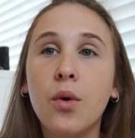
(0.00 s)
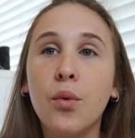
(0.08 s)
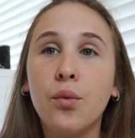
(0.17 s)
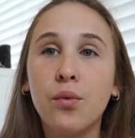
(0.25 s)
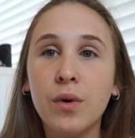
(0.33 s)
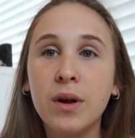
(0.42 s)

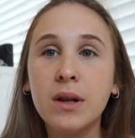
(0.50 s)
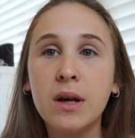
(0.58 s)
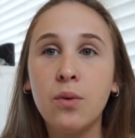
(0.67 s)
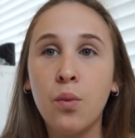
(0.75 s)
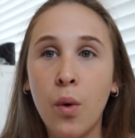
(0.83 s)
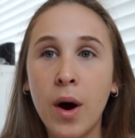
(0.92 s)

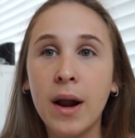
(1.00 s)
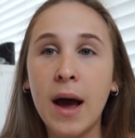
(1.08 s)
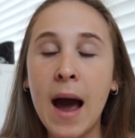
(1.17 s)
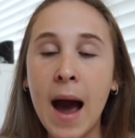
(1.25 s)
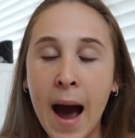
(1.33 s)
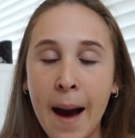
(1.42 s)
really what
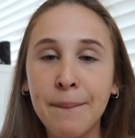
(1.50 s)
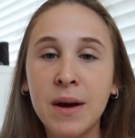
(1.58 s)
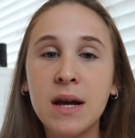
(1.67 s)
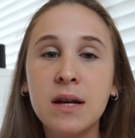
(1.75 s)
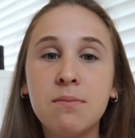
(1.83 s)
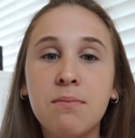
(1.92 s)

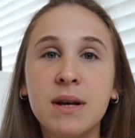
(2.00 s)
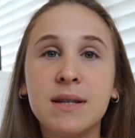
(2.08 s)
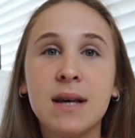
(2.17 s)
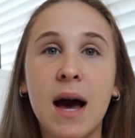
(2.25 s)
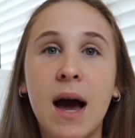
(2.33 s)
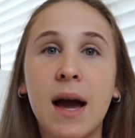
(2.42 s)
happened
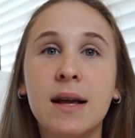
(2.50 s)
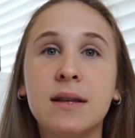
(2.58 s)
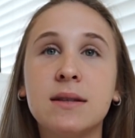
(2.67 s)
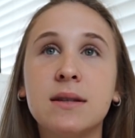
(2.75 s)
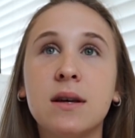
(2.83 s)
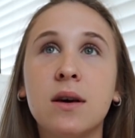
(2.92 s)

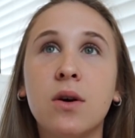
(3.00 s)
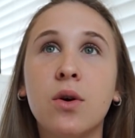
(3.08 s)
besides